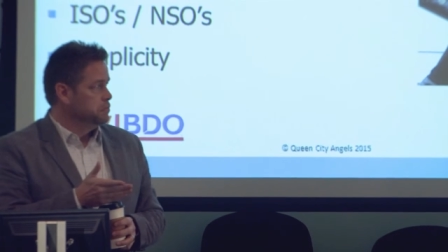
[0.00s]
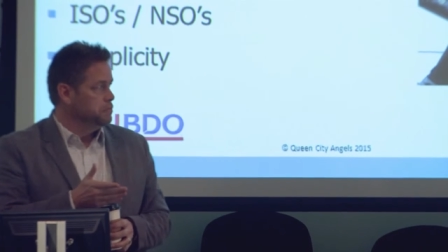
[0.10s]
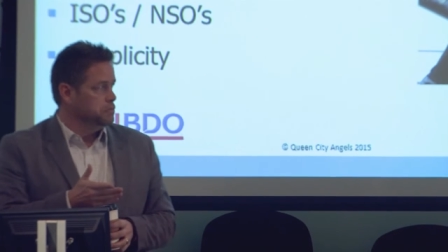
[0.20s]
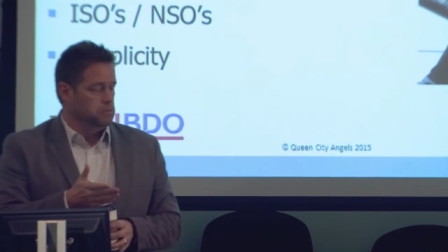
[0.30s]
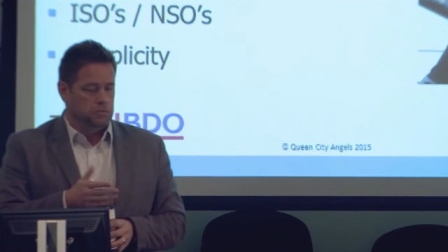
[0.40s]

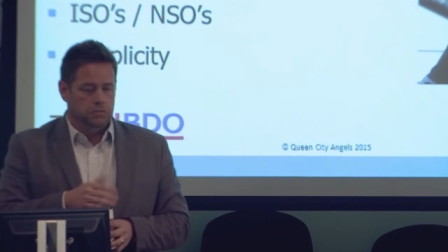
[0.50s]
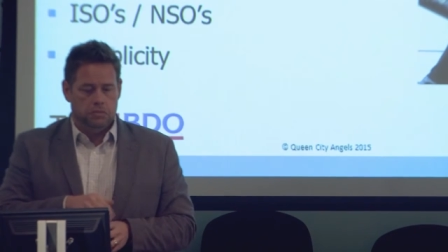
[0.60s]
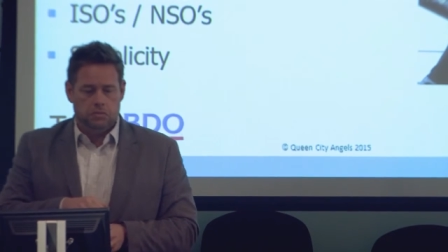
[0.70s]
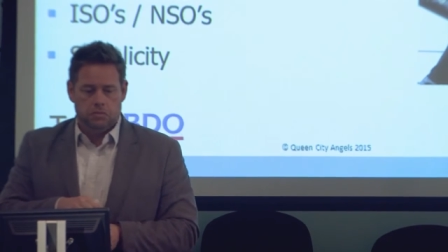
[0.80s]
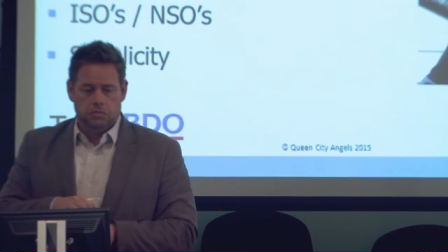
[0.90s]
No, I
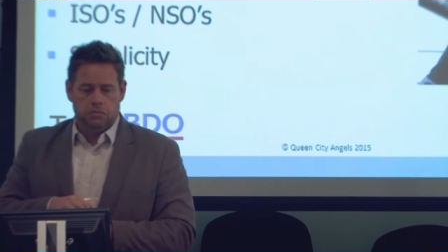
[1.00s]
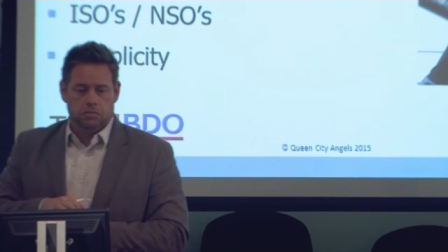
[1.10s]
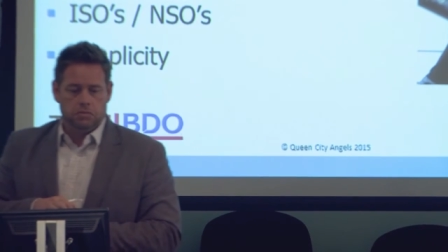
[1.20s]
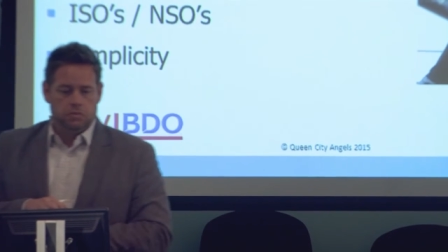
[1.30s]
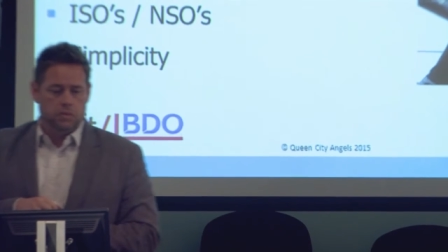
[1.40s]
just, well, I,
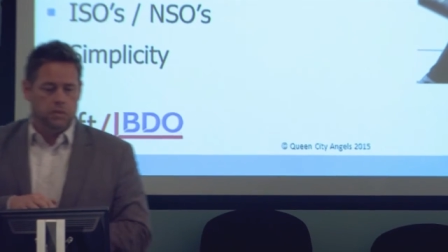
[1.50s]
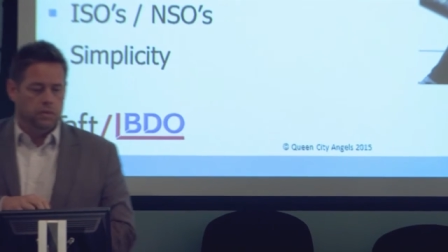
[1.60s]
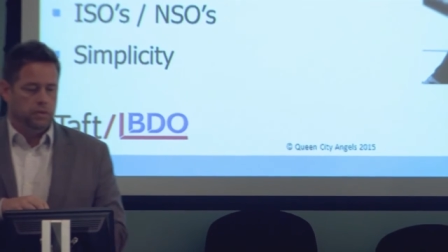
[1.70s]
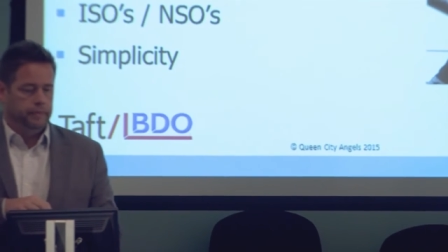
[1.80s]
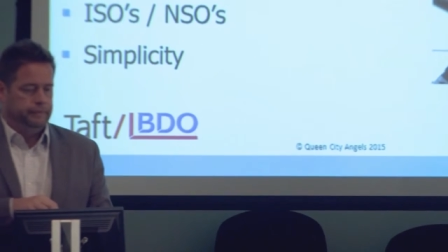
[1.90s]
I,
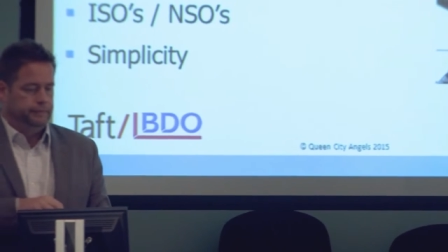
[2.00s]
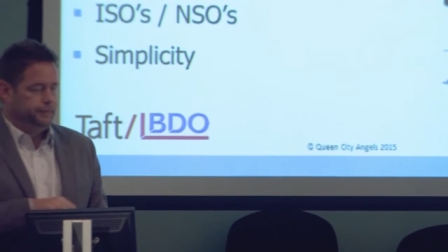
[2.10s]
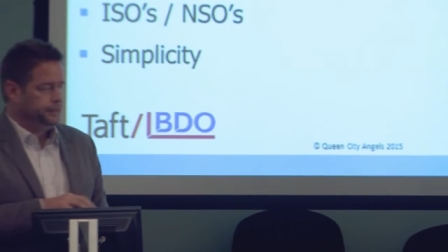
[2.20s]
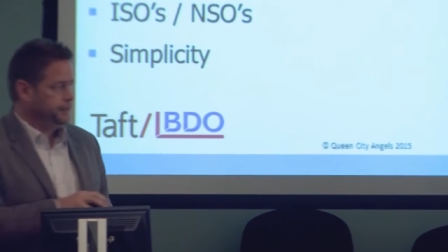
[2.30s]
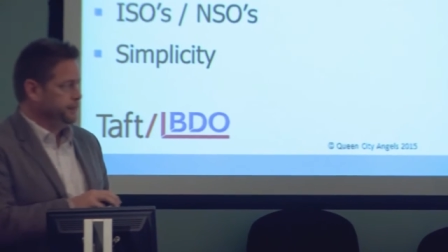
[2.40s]
I would
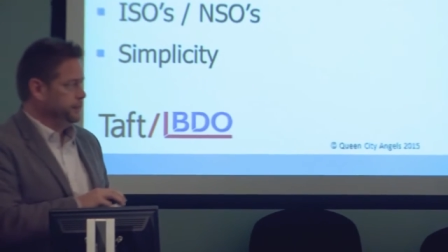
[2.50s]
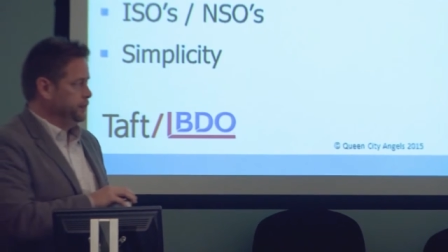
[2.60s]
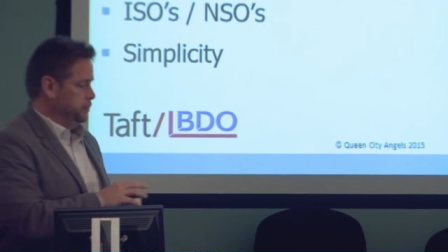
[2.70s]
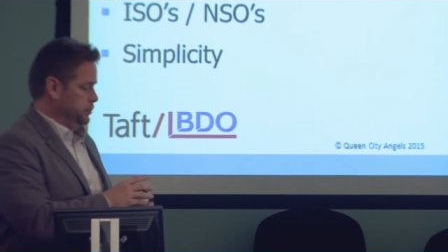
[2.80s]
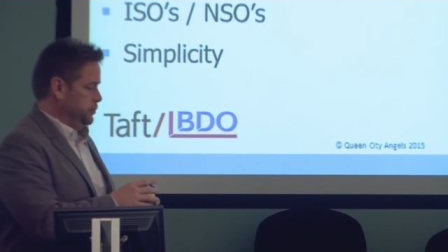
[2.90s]
say,
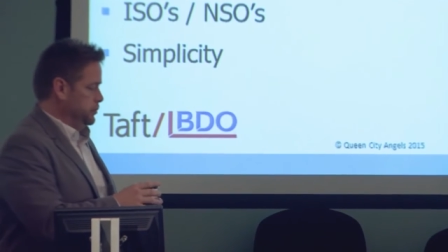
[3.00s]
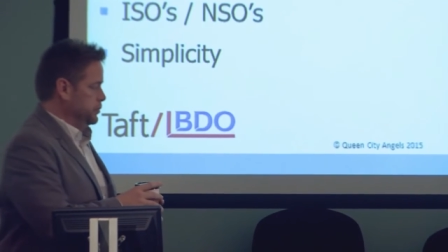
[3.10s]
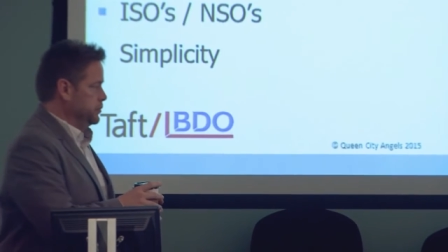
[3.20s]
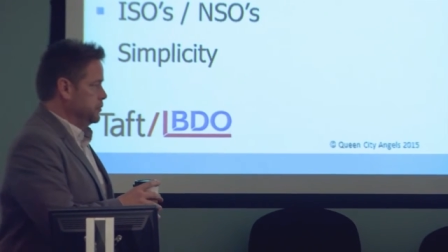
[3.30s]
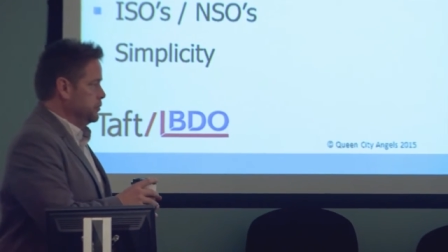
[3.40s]
um,
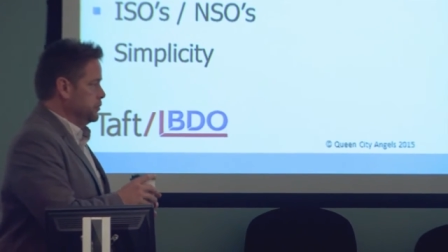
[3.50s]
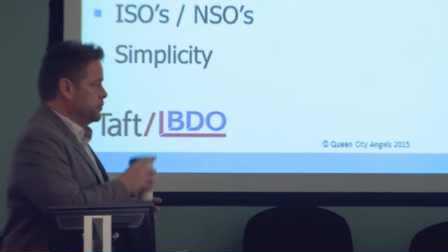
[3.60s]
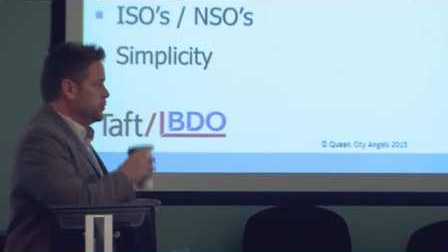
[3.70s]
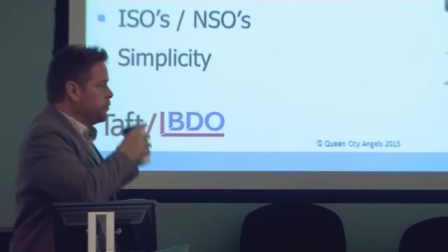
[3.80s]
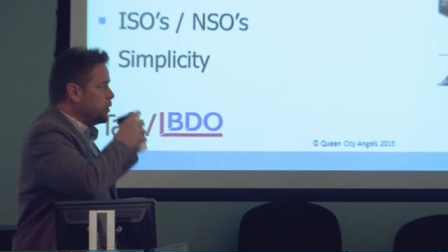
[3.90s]
back to your
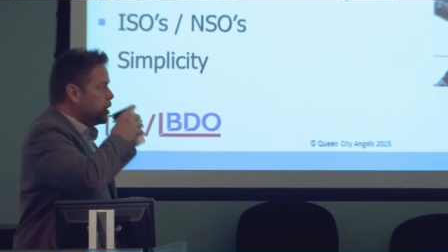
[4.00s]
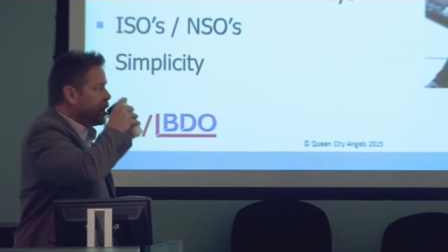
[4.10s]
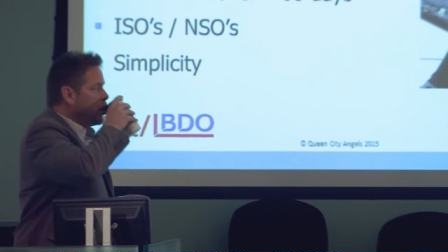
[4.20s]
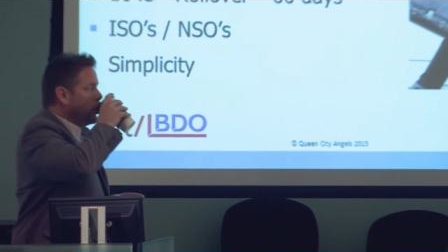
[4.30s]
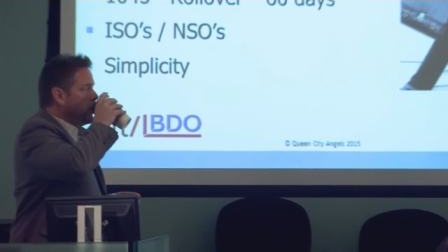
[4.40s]

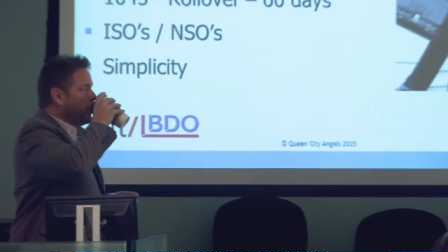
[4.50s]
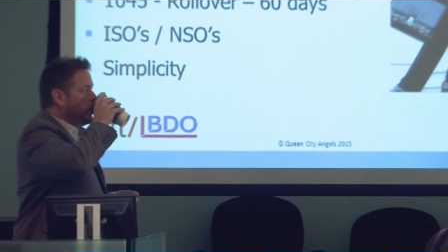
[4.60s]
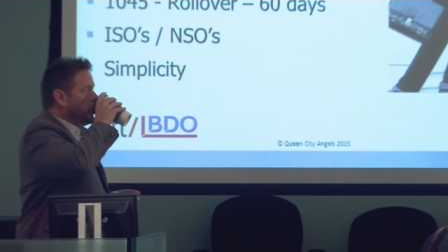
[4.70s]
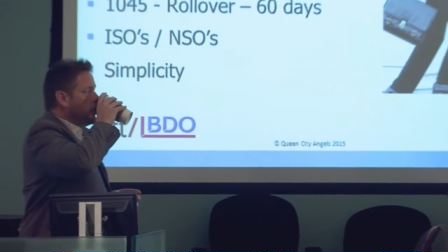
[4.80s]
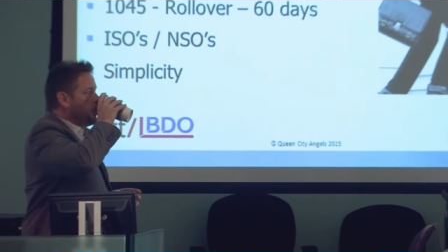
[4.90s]
1202 comment,
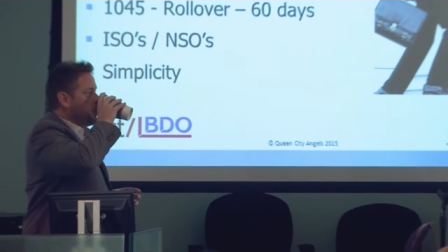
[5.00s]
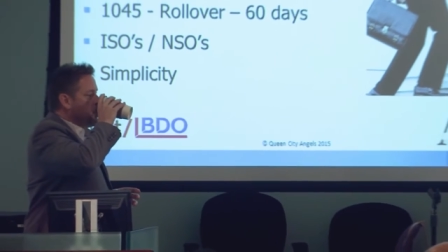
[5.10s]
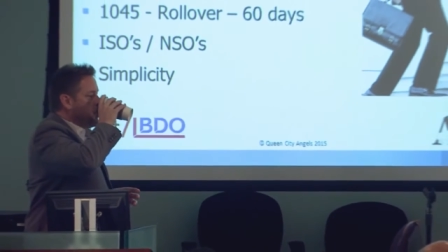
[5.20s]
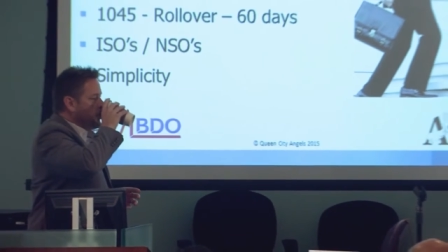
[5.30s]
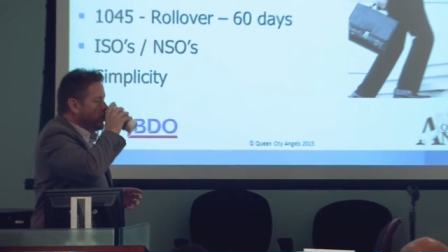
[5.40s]
I think
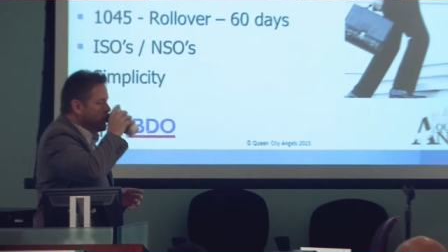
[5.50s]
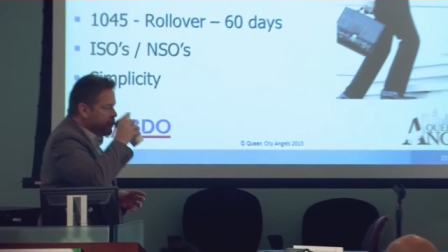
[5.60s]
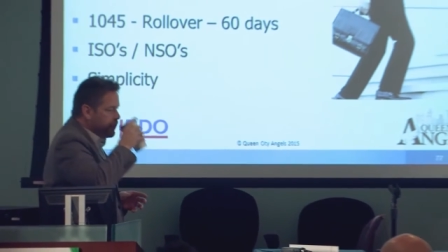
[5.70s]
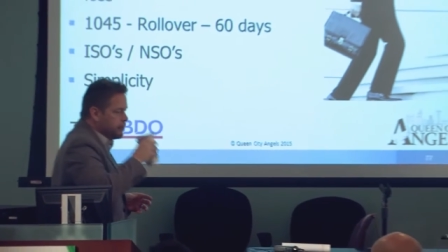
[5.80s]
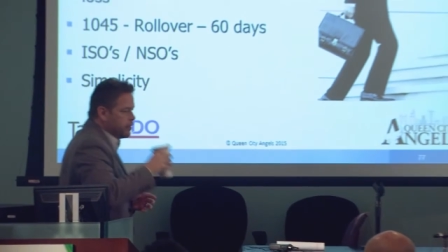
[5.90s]
that is one
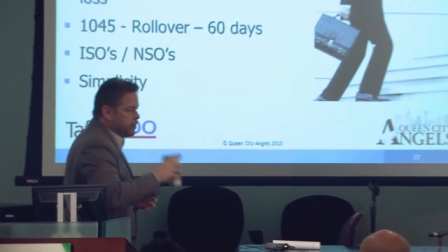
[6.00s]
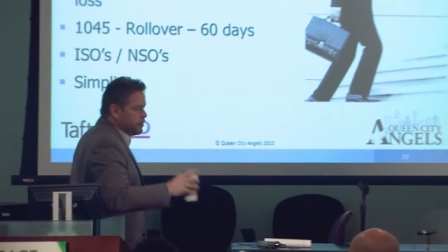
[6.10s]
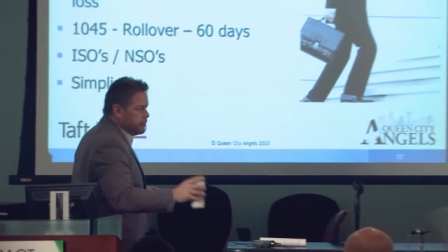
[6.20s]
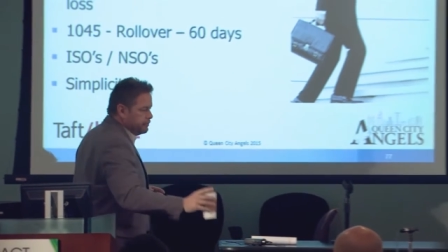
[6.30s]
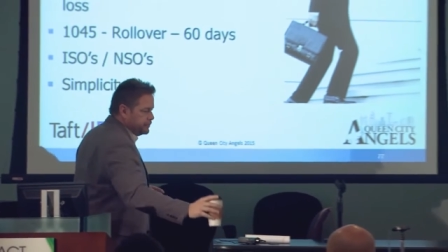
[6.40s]
that gets
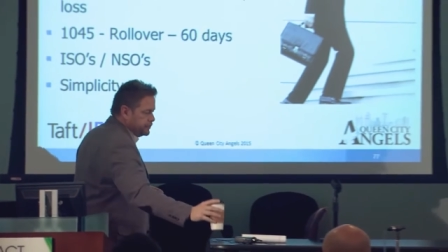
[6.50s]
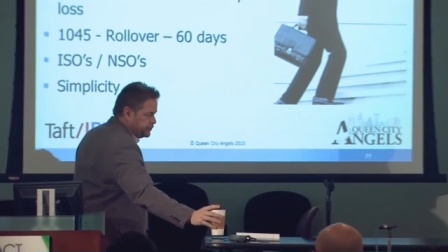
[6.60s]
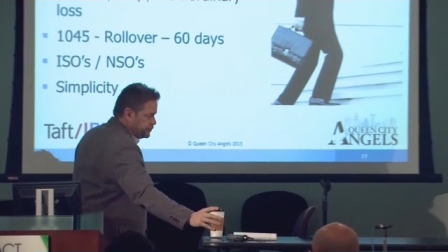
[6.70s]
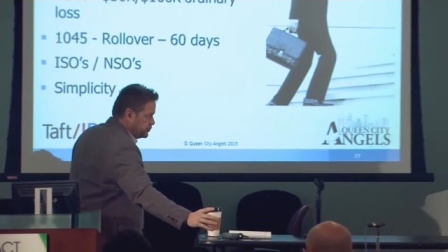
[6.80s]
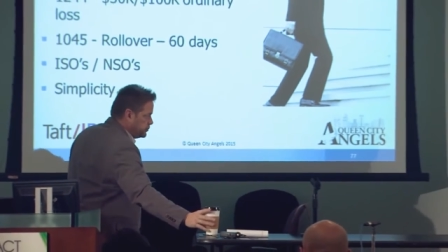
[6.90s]
a lot of,